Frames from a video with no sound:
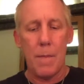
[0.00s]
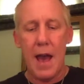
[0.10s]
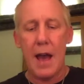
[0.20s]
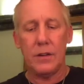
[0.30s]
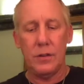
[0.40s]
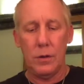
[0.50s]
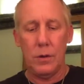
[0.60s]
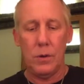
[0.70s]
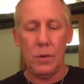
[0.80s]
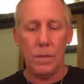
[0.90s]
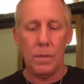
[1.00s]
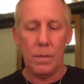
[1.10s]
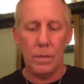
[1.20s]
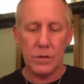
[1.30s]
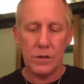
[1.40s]
come back to
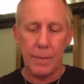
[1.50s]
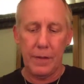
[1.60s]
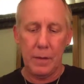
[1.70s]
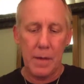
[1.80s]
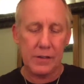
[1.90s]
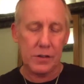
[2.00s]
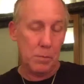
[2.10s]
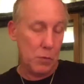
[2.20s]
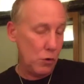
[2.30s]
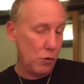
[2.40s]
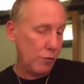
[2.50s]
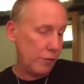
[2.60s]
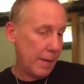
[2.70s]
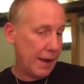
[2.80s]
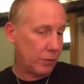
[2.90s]
something that makes them
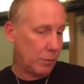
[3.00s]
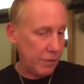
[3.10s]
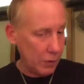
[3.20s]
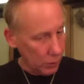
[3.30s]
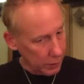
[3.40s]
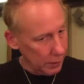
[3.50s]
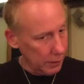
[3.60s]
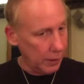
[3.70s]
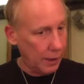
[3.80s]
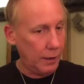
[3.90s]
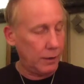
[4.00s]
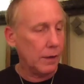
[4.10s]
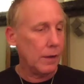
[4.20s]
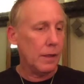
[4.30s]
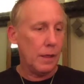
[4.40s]
move and makes them feel good
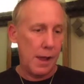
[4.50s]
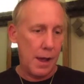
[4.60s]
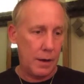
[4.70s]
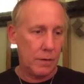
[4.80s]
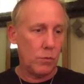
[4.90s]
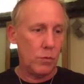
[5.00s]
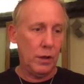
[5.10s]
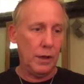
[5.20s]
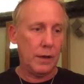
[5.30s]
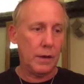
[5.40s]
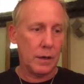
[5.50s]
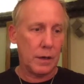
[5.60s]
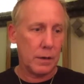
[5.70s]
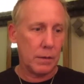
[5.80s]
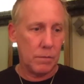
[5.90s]
and really
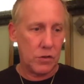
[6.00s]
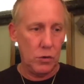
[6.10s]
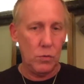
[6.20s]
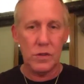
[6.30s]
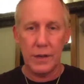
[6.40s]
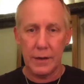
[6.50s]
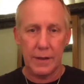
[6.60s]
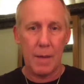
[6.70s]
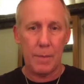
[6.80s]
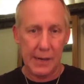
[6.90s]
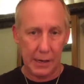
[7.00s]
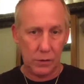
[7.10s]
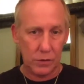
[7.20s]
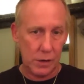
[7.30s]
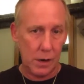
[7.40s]
tunes into that
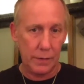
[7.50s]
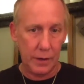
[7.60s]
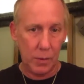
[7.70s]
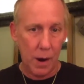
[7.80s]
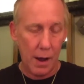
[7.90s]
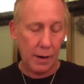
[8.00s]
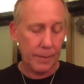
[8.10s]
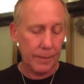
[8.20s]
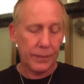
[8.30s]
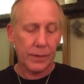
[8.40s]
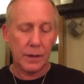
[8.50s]
particular song that you're writing.